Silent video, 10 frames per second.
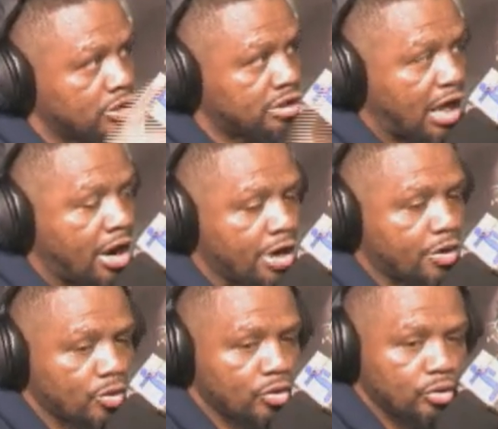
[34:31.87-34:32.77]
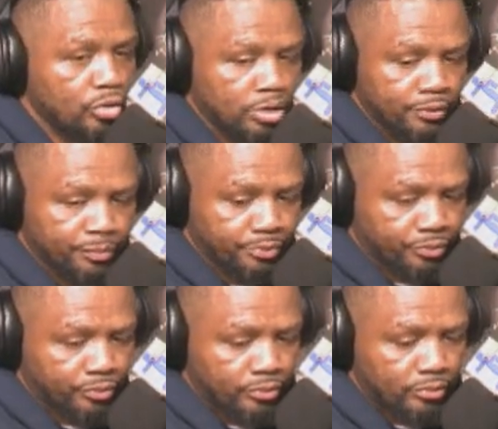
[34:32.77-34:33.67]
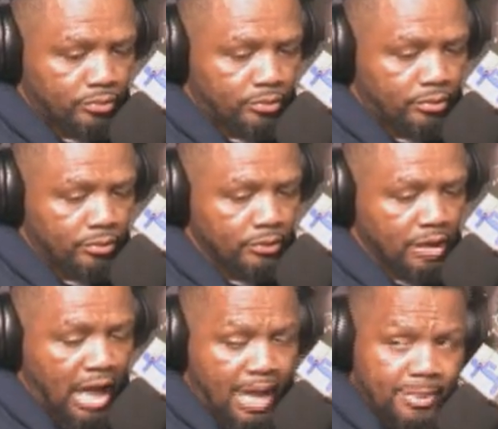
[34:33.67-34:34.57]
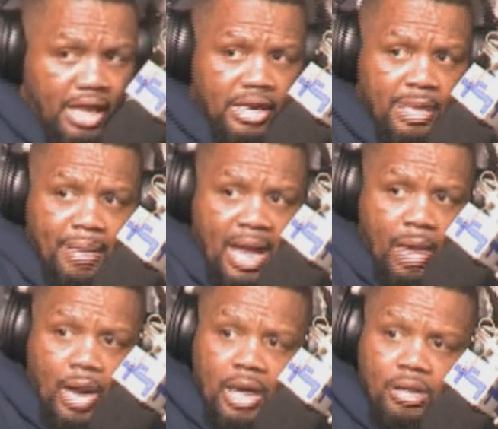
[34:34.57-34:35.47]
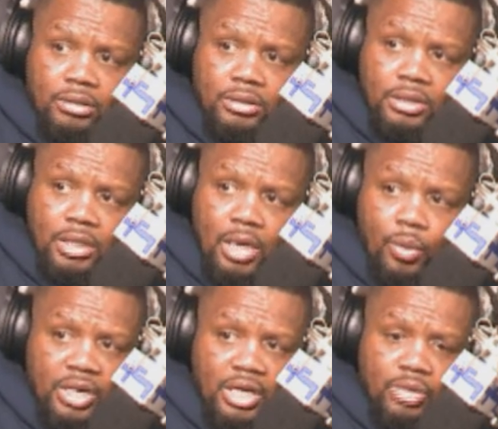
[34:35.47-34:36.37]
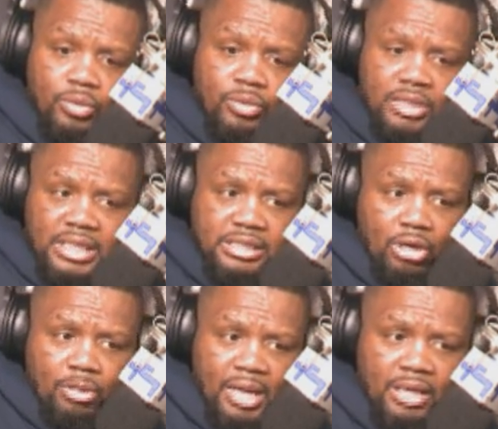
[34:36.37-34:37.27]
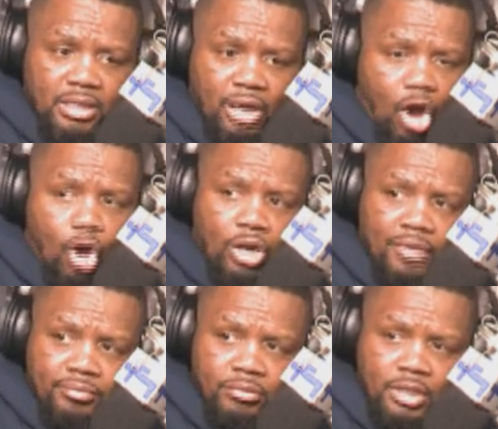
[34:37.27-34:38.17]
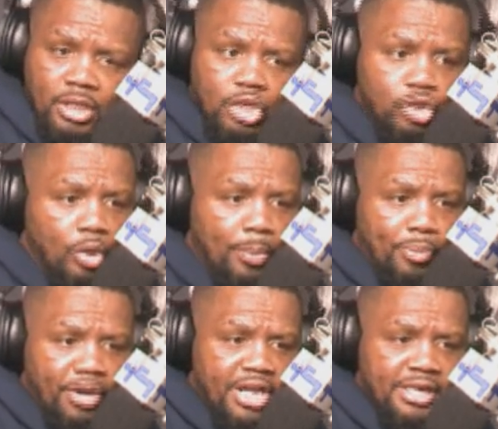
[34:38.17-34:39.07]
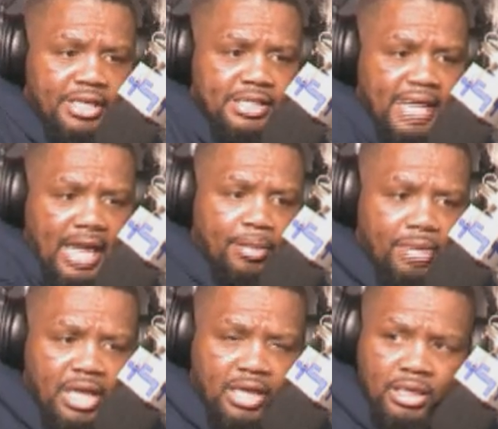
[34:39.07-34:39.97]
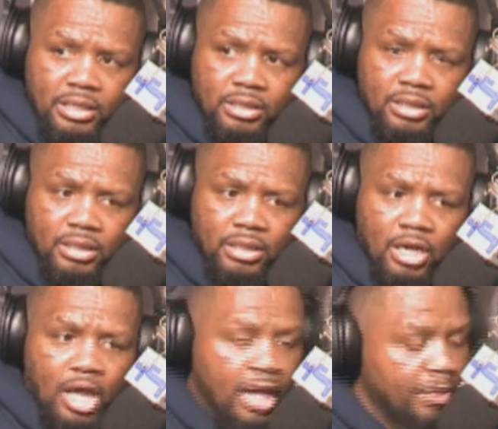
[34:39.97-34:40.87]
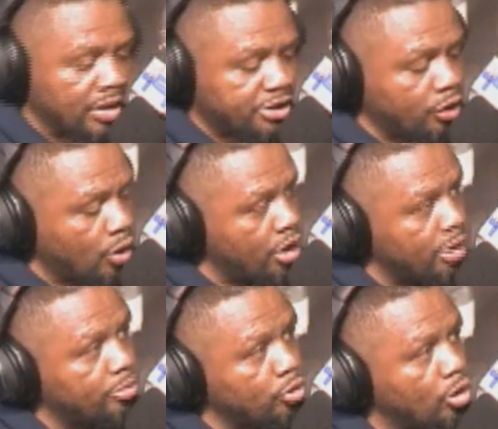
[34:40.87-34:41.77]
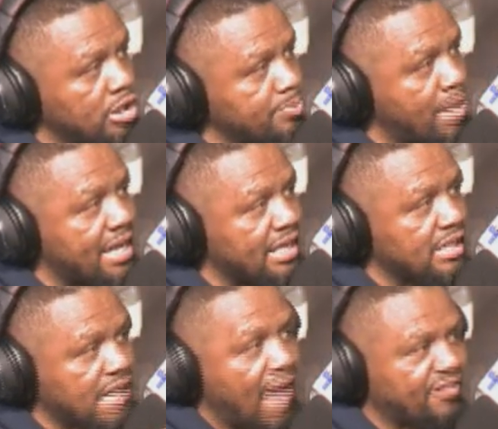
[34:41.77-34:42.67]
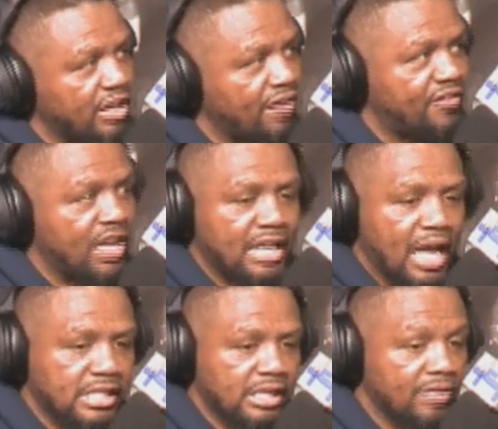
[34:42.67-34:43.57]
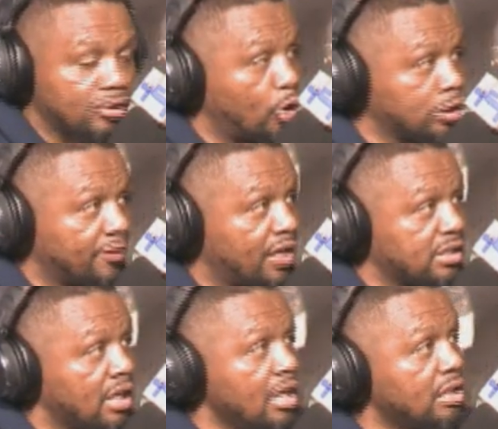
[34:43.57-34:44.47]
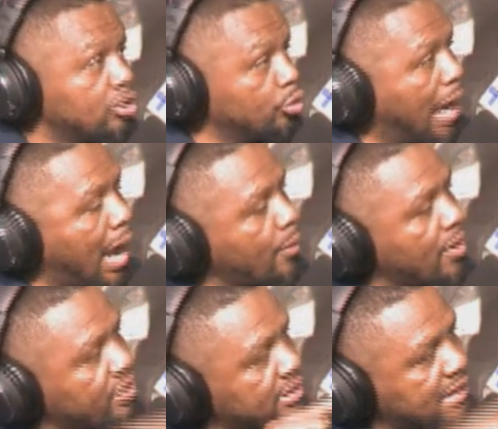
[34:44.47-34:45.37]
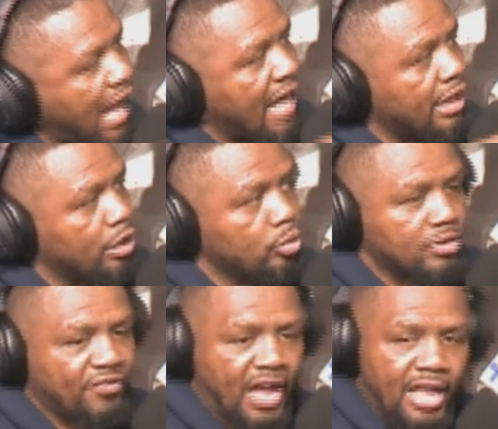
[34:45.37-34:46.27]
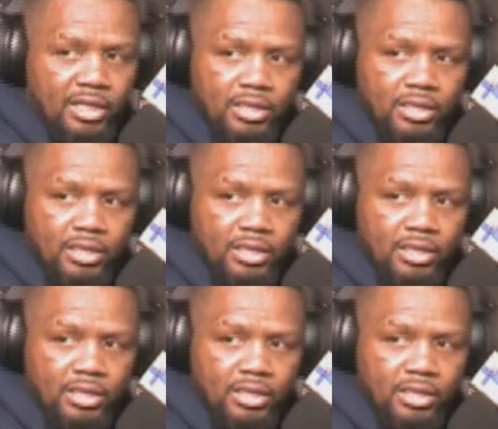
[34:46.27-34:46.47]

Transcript: Terry Crews, and Bow Wow. And what the other one was I talked about? All of them. You're breeding these kind of men. And what you're going to end up doing is making us have to defend ourselves. Those of us do. I'd rather die than lose a fight.